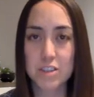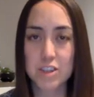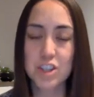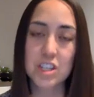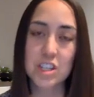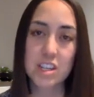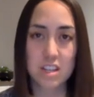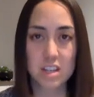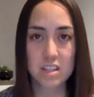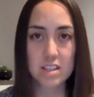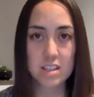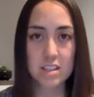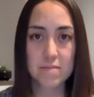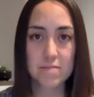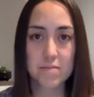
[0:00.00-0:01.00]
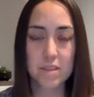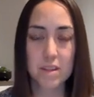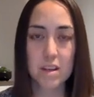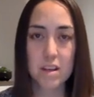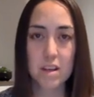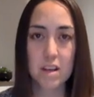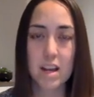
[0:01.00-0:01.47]
she is.
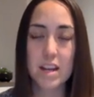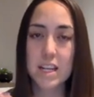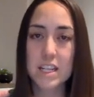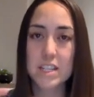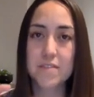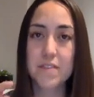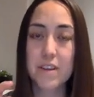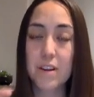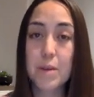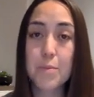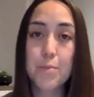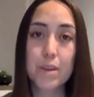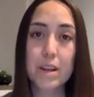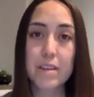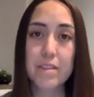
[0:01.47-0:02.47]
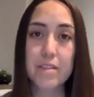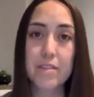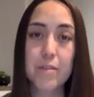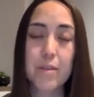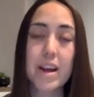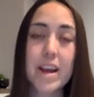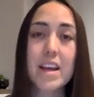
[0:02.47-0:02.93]
And it's very brief,
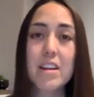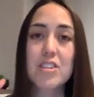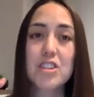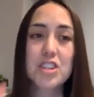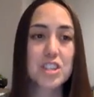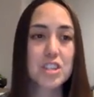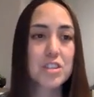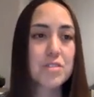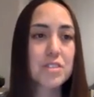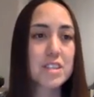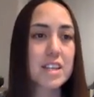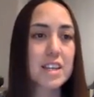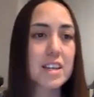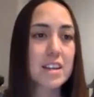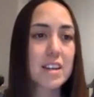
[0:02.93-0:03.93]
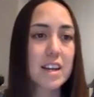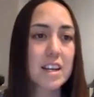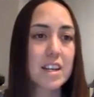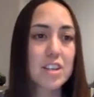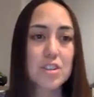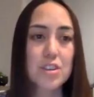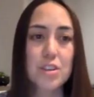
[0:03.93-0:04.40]
right? You're just using, I
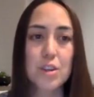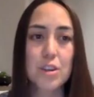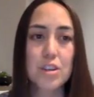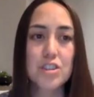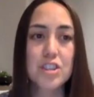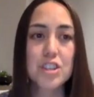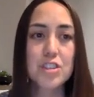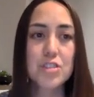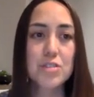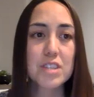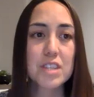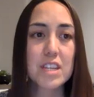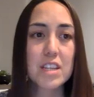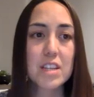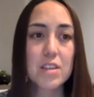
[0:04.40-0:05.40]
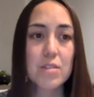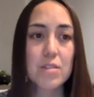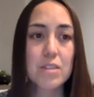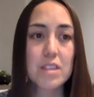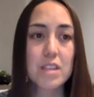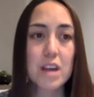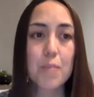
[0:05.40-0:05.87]
can show you, you're just using
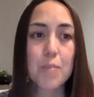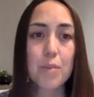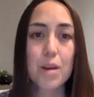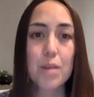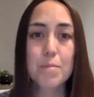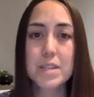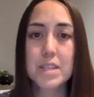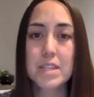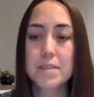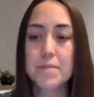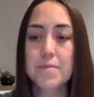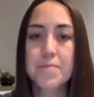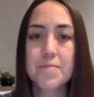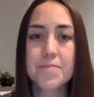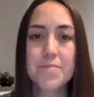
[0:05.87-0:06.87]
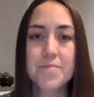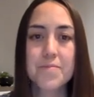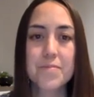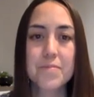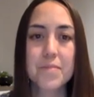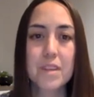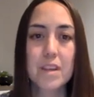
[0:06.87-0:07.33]
those thought prompts.
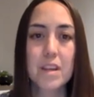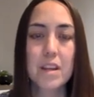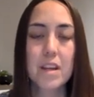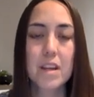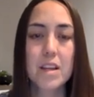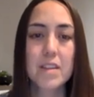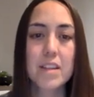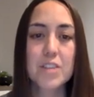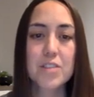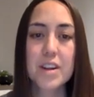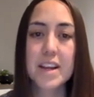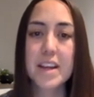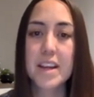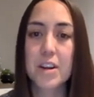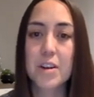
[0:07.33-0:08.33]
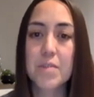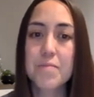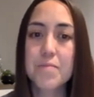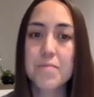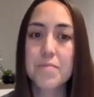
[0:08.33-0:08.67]
These right here.